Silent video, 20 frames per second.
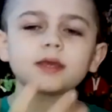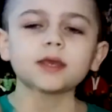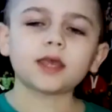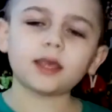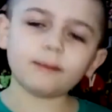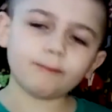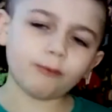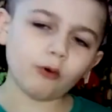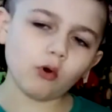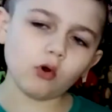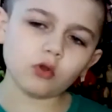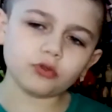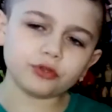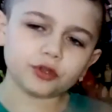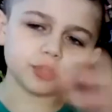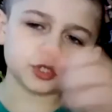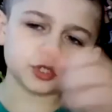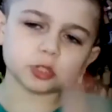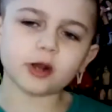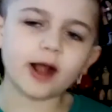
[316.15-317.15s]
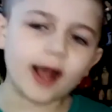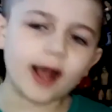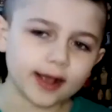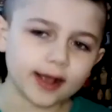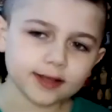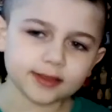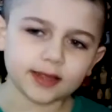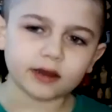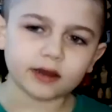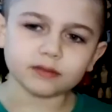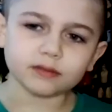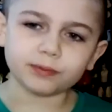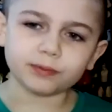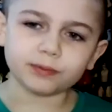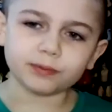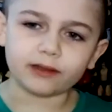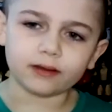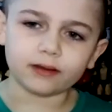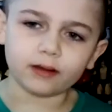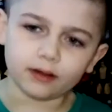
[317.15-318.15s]
he pulled the track that I was
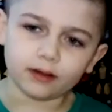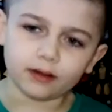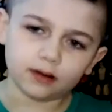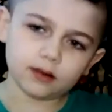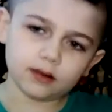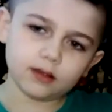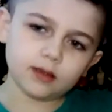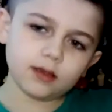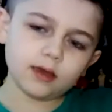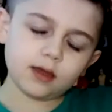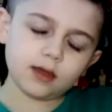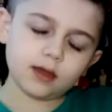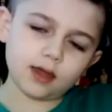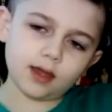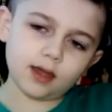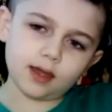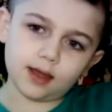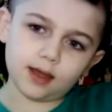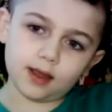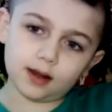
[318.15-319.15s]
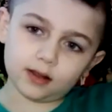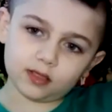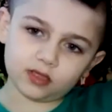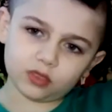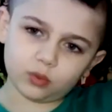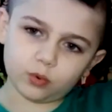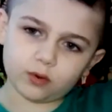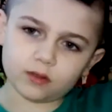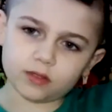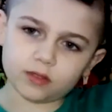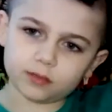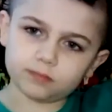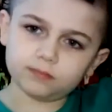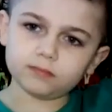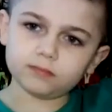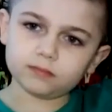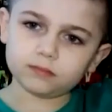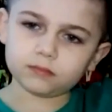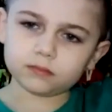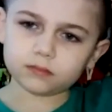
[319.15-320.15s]
playing on and threw them.